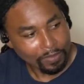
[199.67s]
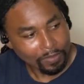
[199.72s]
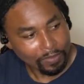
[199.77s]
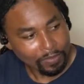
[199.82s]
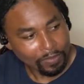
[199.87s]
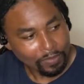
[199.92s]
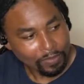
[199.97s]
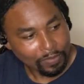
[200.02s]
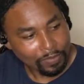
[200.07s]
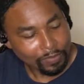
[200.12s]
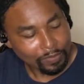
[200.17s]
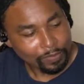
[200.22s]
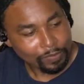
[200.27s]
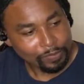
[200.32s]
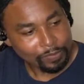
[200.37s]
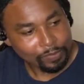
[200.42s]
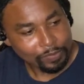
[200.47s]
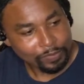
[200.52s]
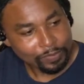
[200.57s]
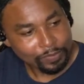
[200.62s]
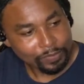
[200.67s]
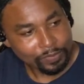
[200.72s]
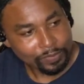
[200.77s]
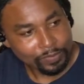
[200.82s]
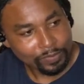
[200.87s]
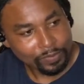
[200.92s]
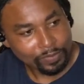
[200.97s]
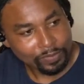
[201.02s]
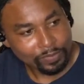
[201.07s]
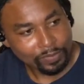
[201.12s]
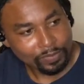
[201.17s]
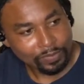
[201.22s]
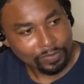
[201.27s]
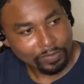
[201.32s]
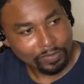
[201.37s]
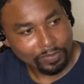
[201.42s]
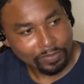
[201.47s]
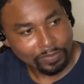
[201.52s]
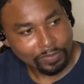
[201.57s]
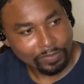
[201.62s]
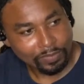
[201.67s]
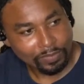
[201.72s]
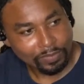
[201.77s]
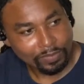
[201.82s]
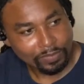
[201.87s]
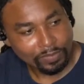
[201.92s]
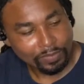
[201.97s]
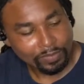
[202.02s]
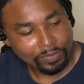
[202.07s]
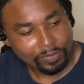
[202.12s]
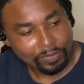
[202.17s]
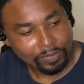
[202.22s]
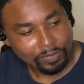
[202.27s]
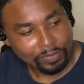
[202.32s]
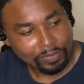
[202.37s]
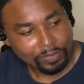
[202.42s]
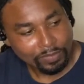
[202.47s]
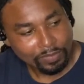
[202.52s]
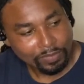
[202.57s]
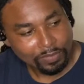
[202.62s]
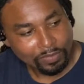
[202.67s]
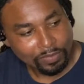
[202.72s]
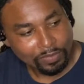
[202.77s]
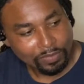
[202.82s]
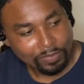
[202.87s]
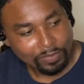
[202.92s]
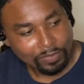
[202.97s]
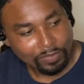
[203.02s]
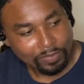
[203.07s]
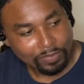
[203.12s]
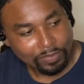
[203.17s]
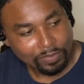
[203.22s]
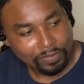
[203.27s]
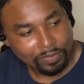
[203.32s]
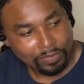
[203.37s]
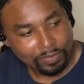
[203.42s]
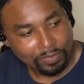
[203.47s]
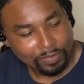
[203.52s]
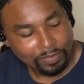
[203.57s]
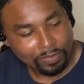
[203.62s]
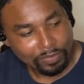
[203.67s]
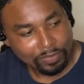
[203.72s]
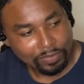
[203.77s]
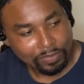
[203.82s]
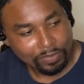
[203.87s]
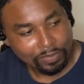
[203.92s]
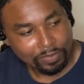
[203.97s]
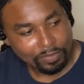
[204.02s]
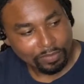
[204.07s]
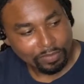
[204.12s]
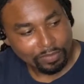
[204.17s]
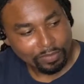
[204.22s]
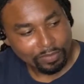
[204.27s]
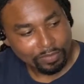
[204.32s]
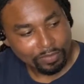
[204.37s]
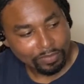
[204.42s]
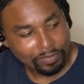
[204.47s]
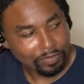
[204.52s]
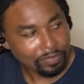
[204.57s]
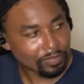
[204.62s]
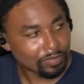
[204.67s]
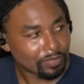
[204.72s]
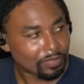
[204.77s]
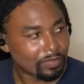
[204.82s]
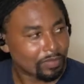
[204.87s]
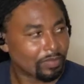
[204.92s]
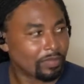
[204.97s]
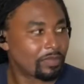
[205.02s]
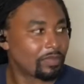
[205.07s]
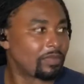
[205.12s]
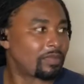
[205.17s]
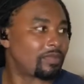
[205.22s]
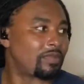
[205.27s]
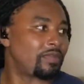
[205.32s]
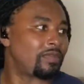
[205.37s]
The person shown says nothing.